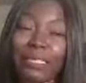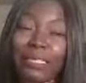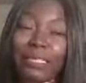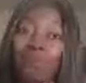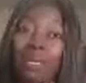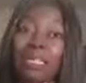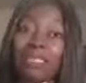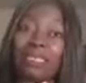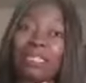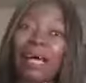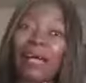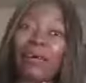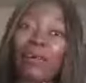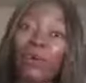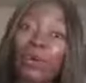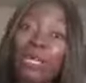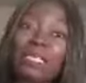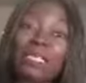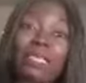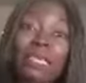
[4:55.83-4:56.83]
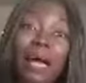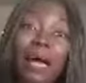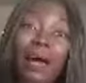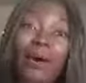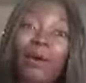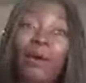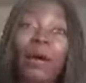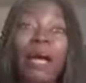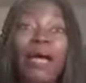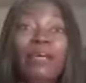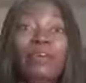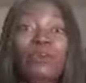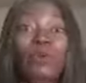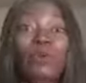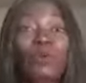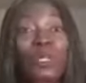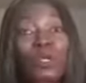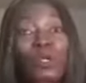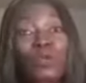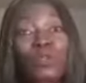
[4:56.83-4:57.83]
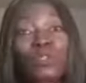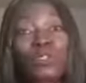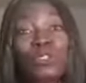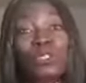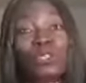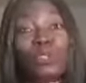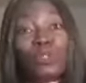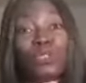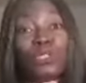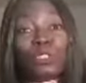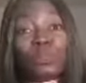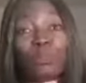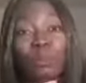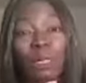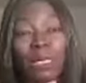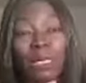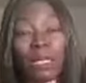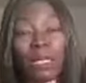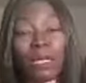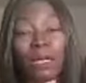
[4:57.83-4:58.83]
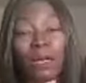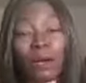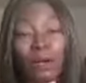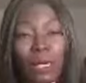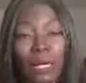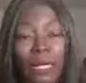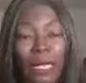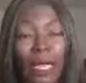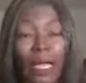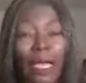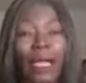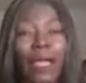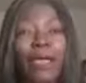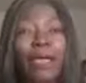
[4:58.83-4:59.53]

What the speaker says: it might start going down and you will lose huge money. Okay?